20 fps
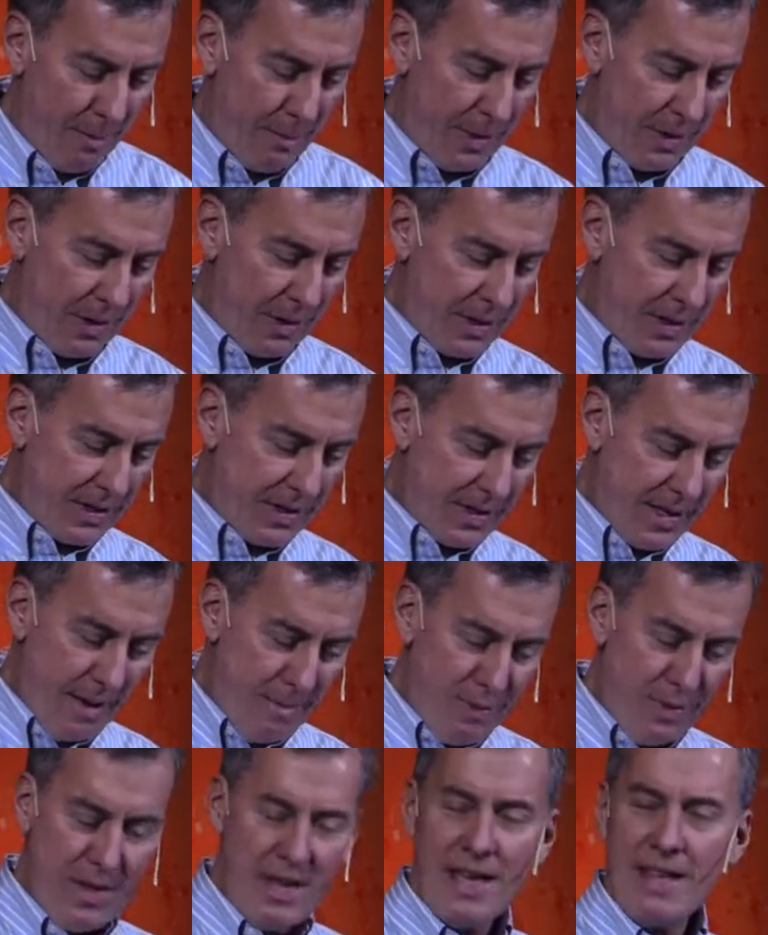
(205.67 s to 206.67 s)
But there's
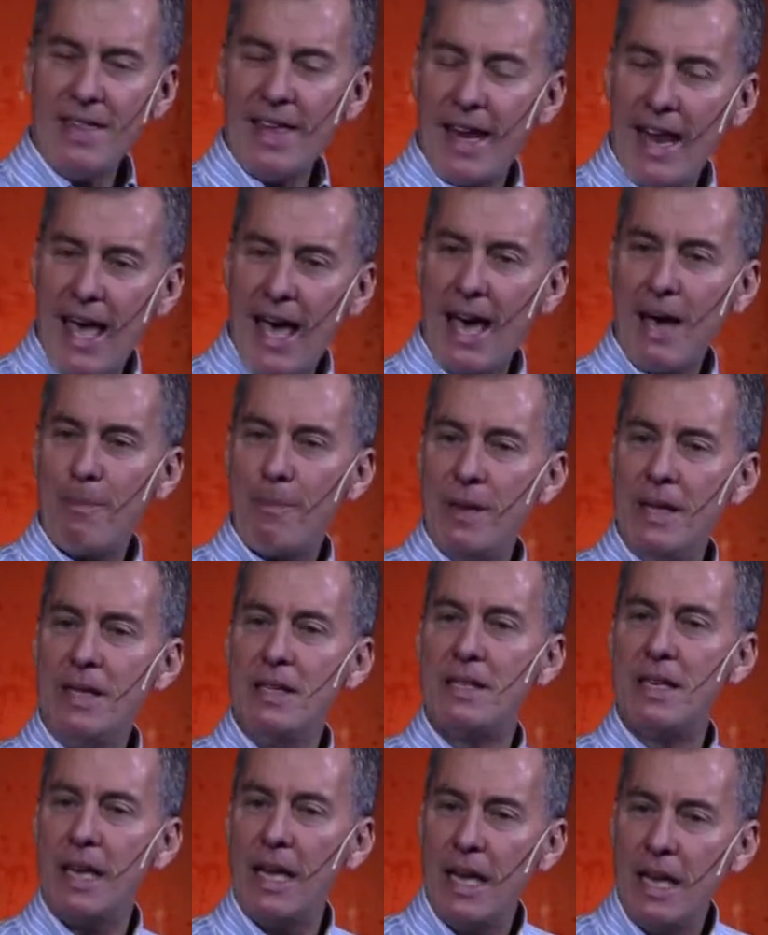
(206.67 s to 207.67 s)
something that
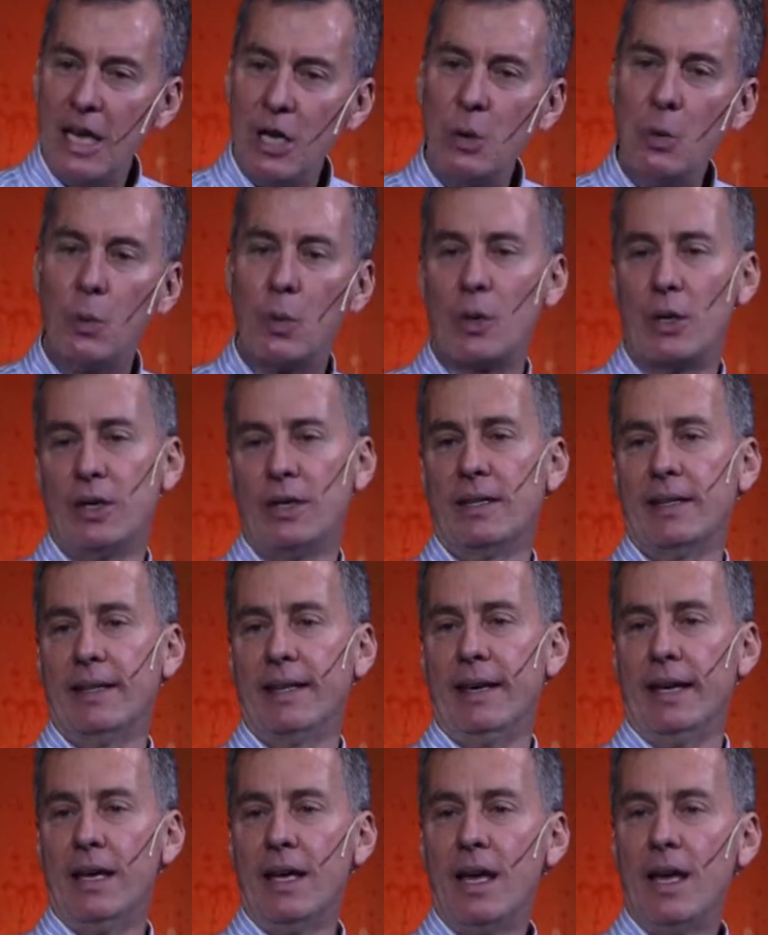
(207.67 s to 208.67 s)
happens
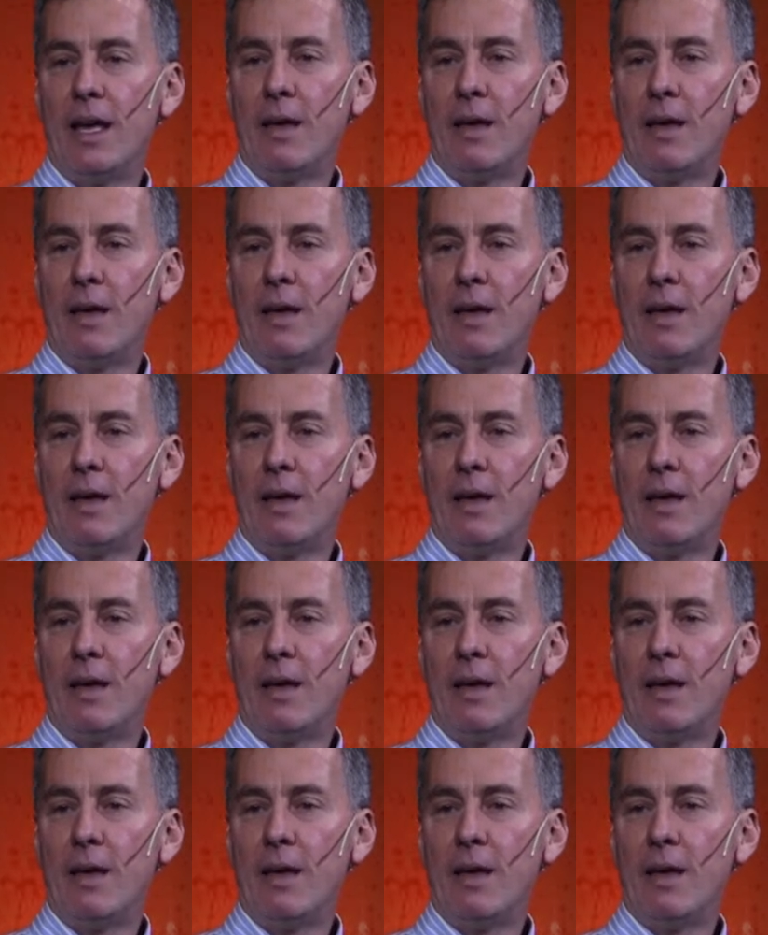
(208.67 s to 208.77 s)
inwardly,